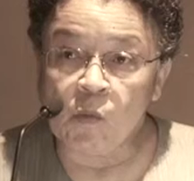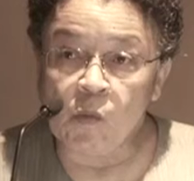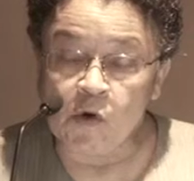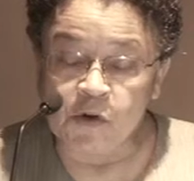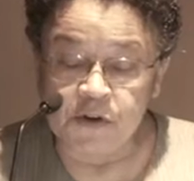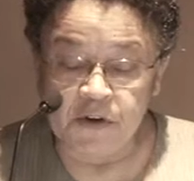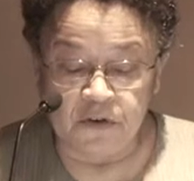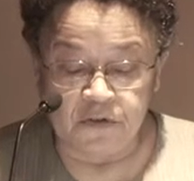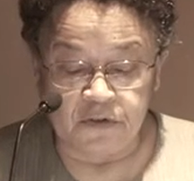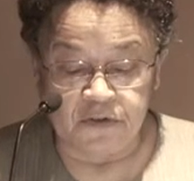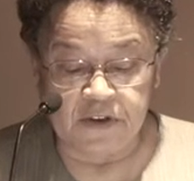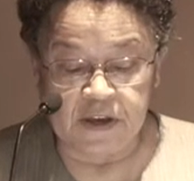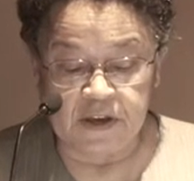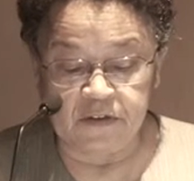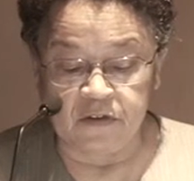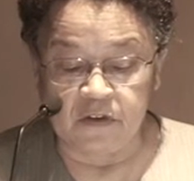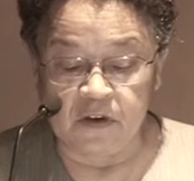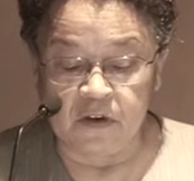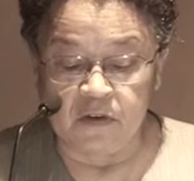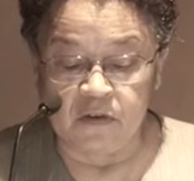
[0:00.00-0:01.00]
what it
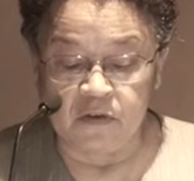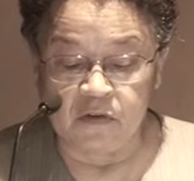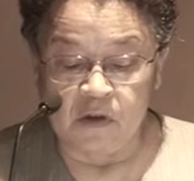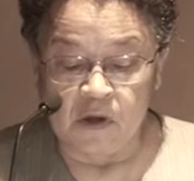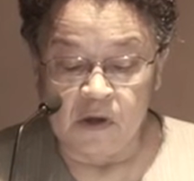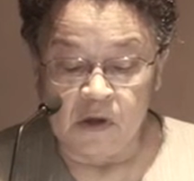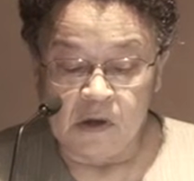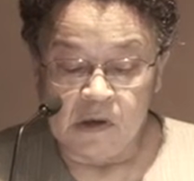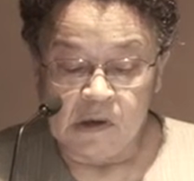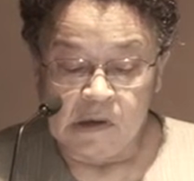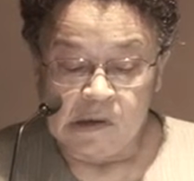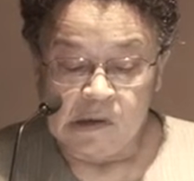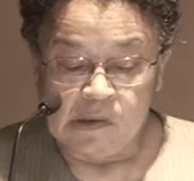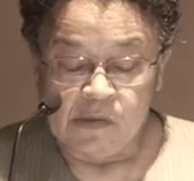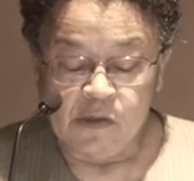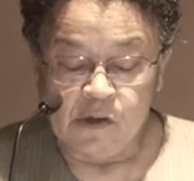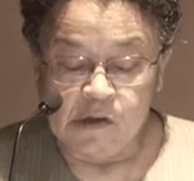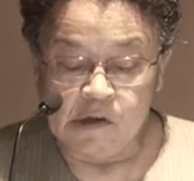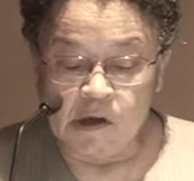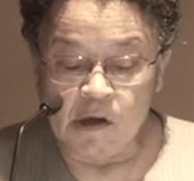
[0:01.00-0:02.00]
says is
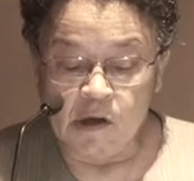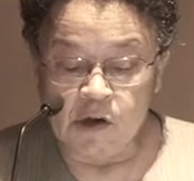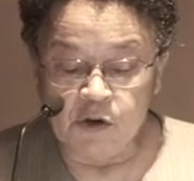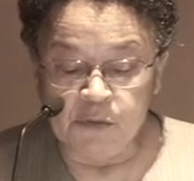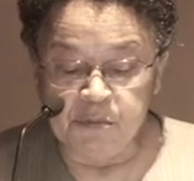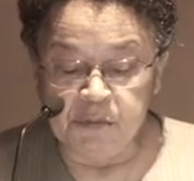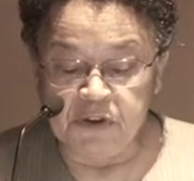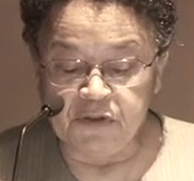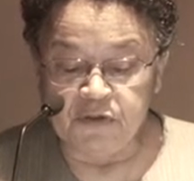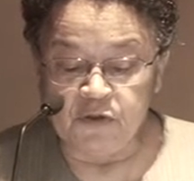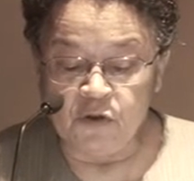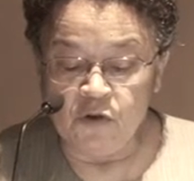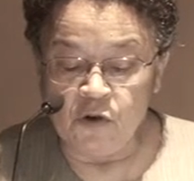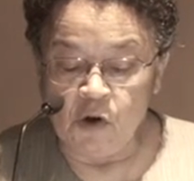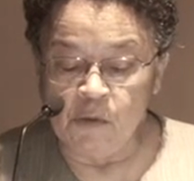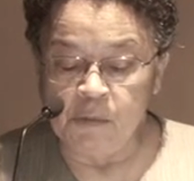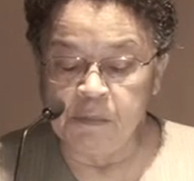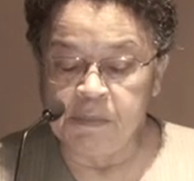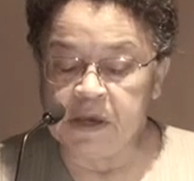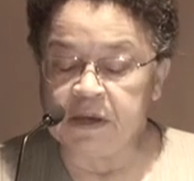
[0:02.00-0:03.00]
the Code must
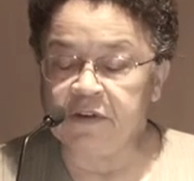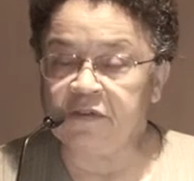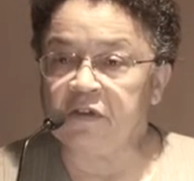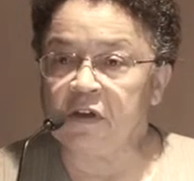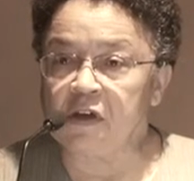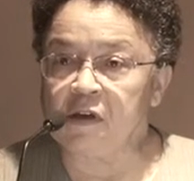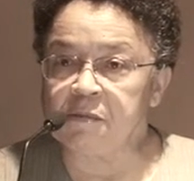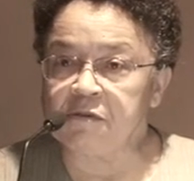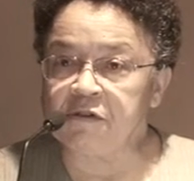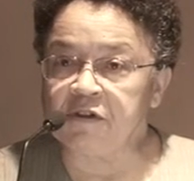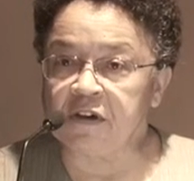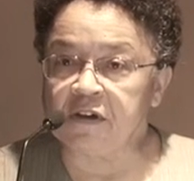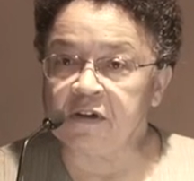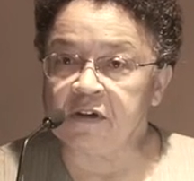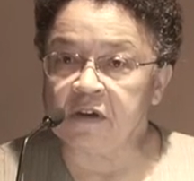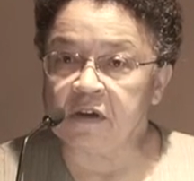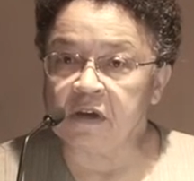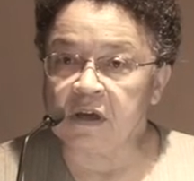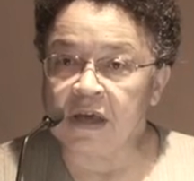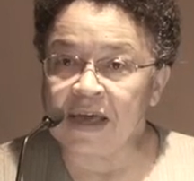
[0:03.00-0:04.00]
not be interpreted
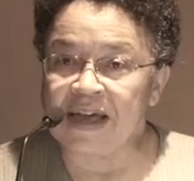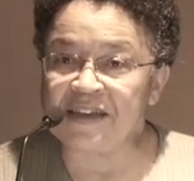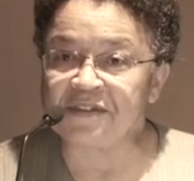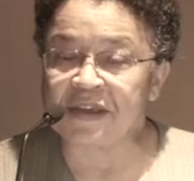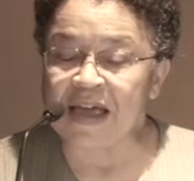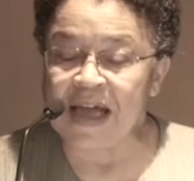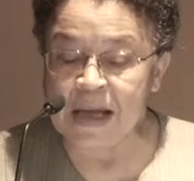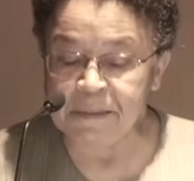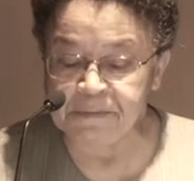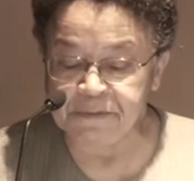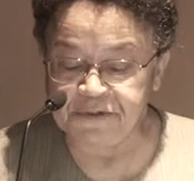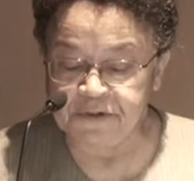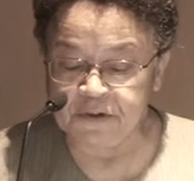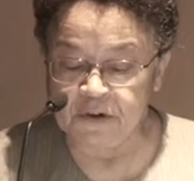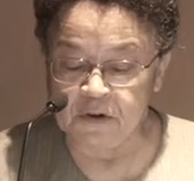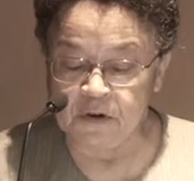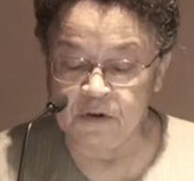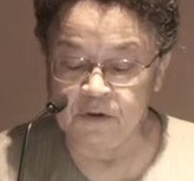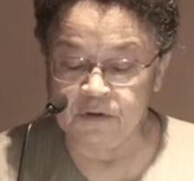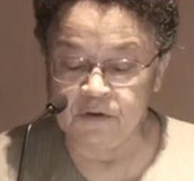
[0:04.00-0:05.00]
as
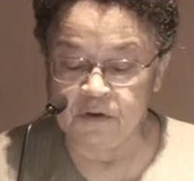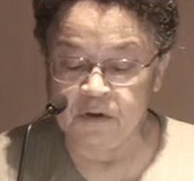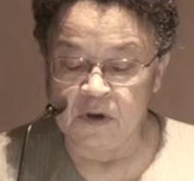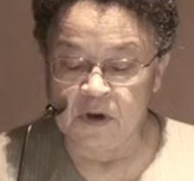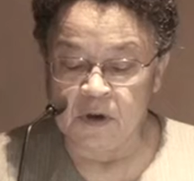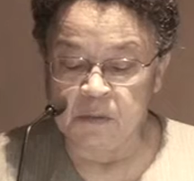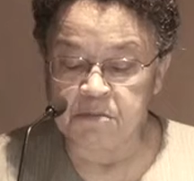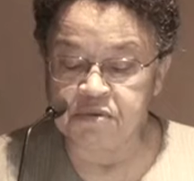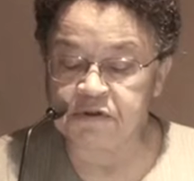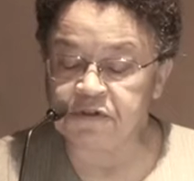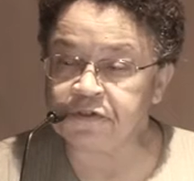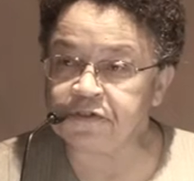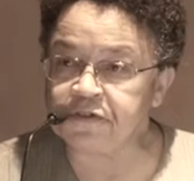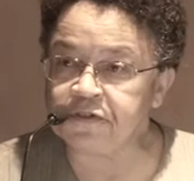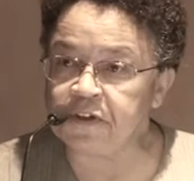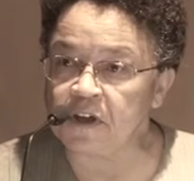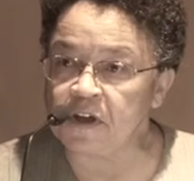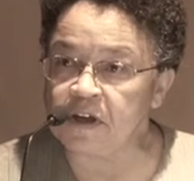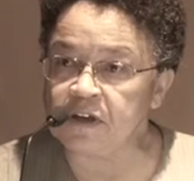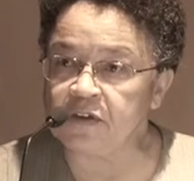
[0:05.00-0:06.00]
absolute,
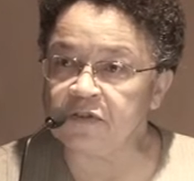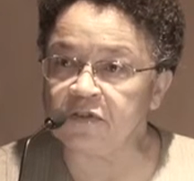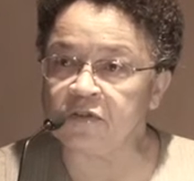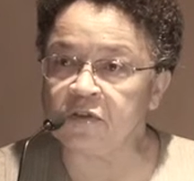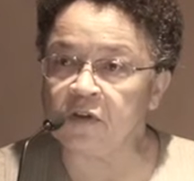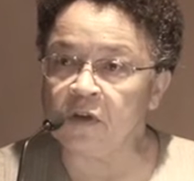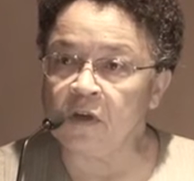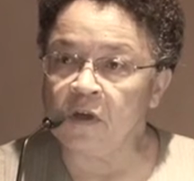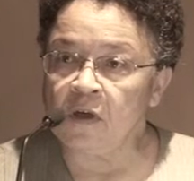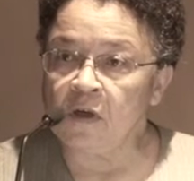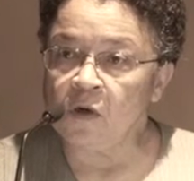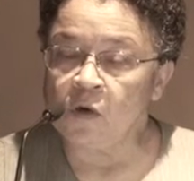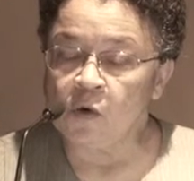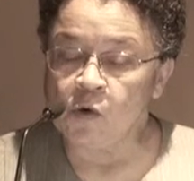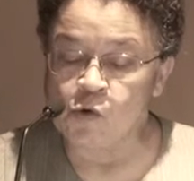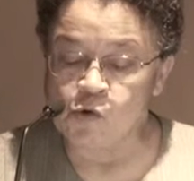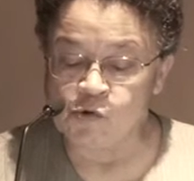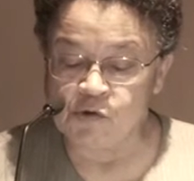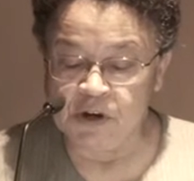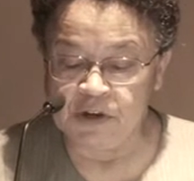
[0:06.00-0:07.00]
precise,
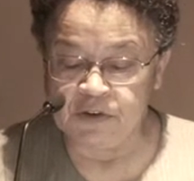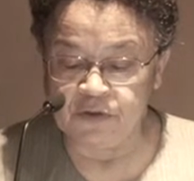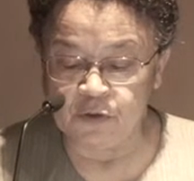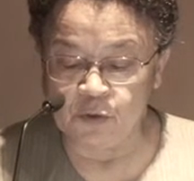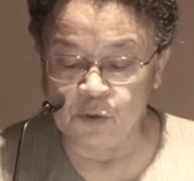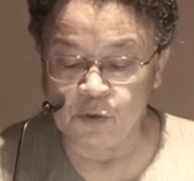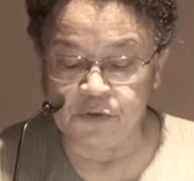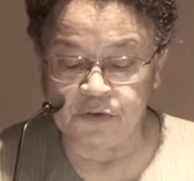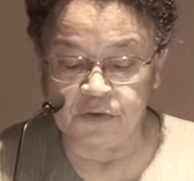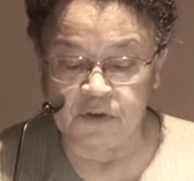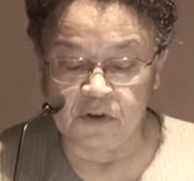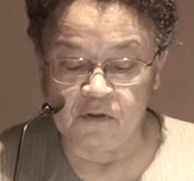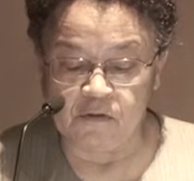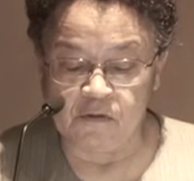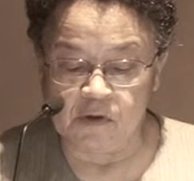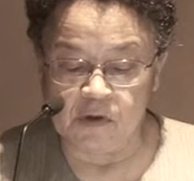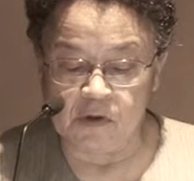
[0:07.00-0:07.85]
or exhaustive.